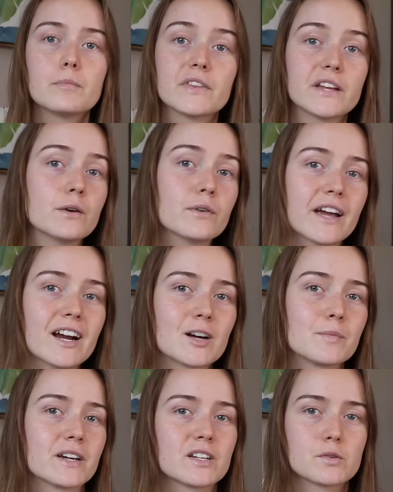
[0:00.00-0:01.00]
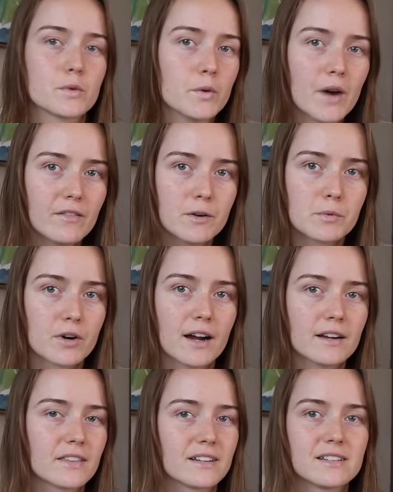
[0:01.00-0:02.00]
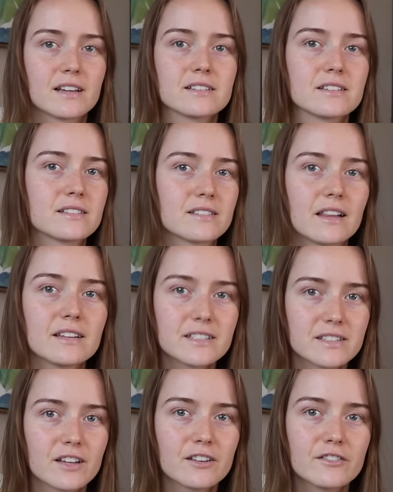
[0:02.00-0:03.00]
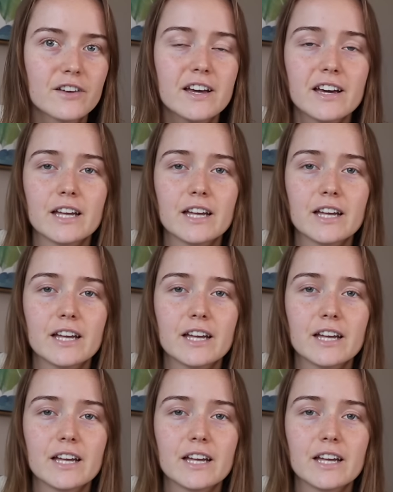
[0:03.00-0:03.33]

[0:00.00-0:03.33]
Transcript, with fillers: But they don't care because when you have a product that doesn't sell itself